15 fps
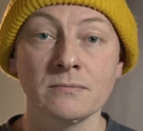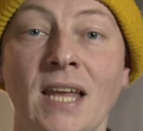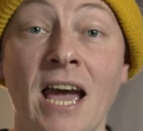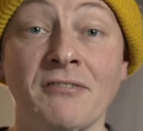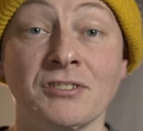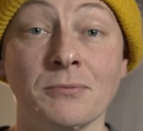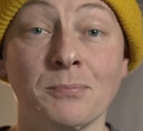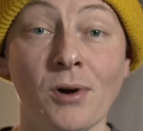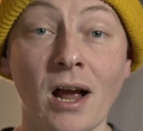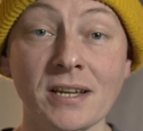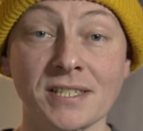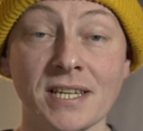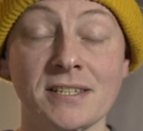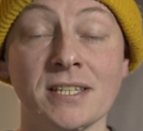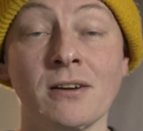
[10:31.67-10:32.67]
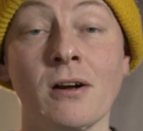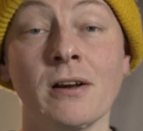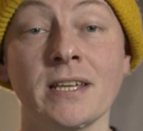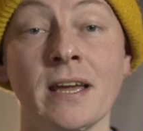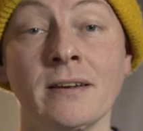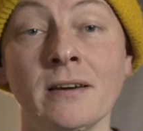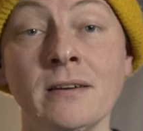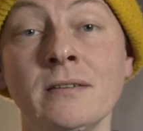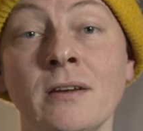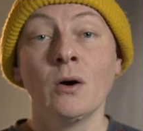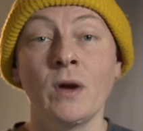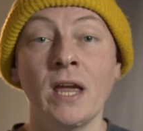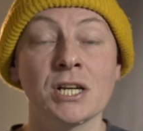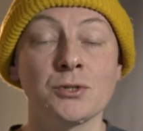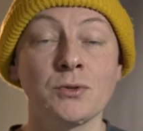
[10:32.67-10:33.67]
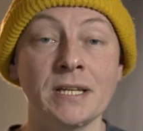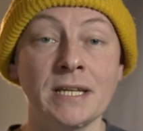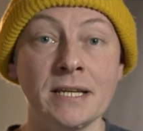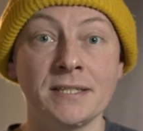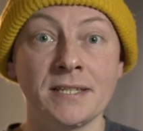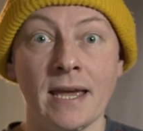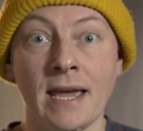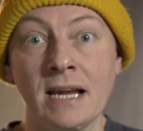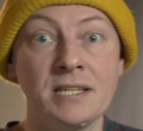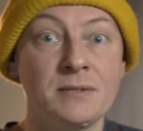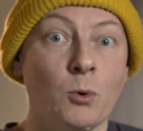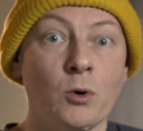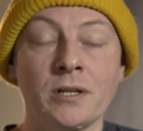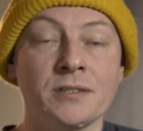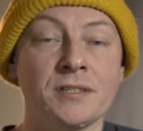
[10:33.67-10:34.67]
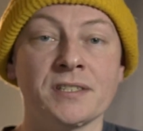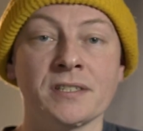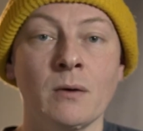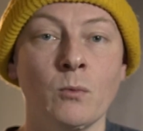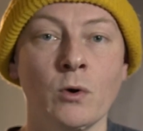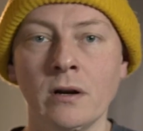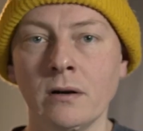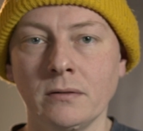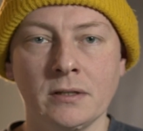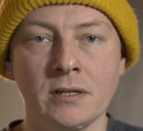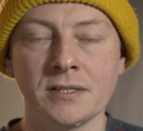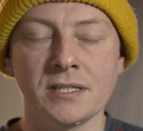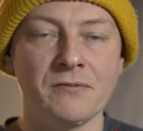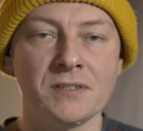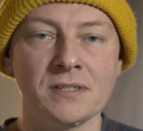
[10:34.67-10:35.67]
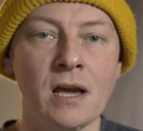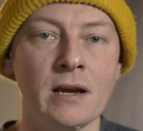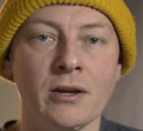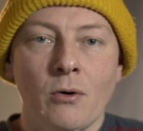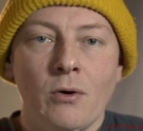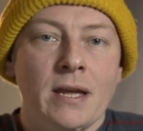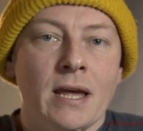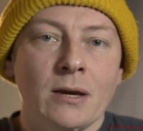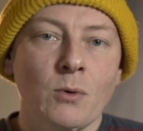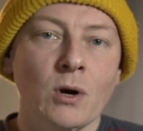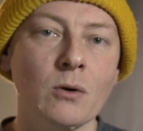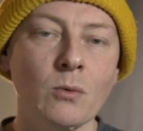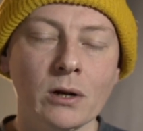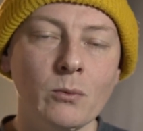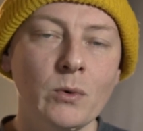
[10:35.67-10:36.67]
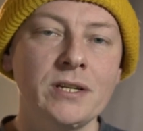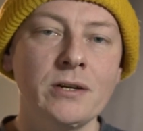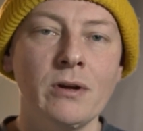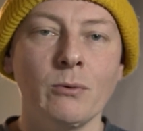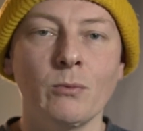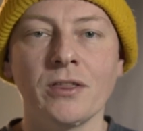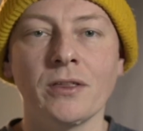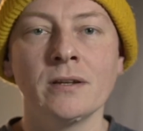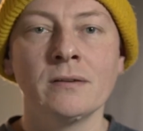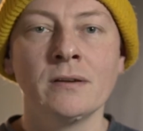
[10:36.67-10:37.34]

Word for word: After processing our data, we actually need to export it to somewhere, because if it's not going anywhere, what are we doing with it?